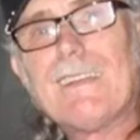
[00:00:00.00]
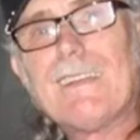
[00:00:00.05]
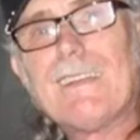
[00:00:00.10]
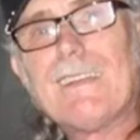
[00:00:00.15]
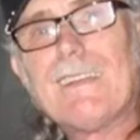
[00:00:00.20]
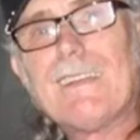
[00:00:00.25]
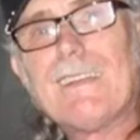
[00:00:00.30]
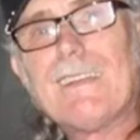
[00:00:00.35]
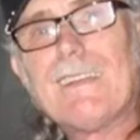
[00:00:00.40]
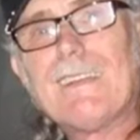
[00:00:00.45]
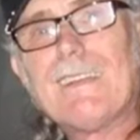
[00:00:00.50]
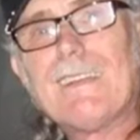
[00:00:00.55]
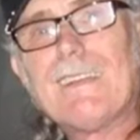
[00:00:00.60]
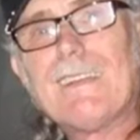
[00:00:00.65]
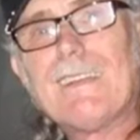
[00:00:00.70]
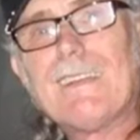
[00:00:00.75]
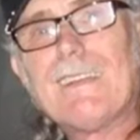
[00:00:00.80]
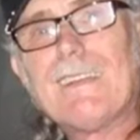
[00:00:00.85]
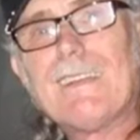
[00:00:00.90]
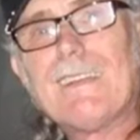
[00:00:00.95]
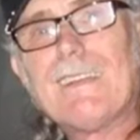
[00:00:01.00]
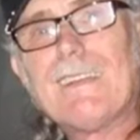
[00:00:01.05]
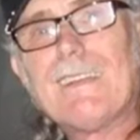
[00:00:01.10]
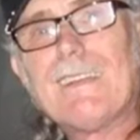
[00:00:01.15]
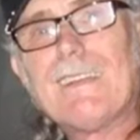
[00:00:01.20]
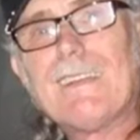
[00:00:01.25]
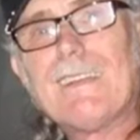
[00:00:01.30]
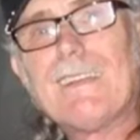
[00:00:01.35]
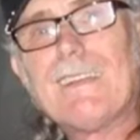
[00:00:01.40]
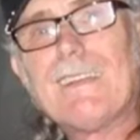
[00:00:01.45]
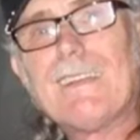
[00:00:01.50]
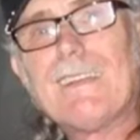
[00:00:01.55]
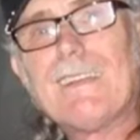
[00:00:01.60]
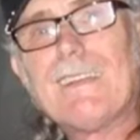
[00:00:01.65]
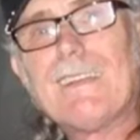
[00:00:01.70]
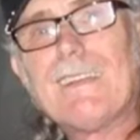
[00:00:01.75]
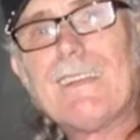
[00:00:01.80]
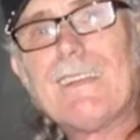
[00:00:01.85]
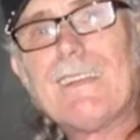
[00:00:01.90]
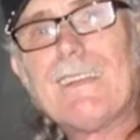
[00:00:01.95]

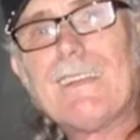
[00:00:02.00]
(no lip movement)